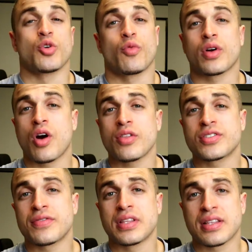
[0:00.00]
So
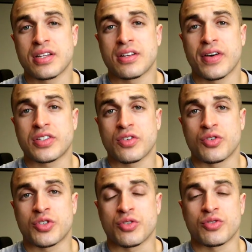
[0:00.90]
regardless of the lengthening device that
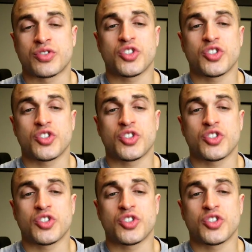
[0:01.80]
you choose,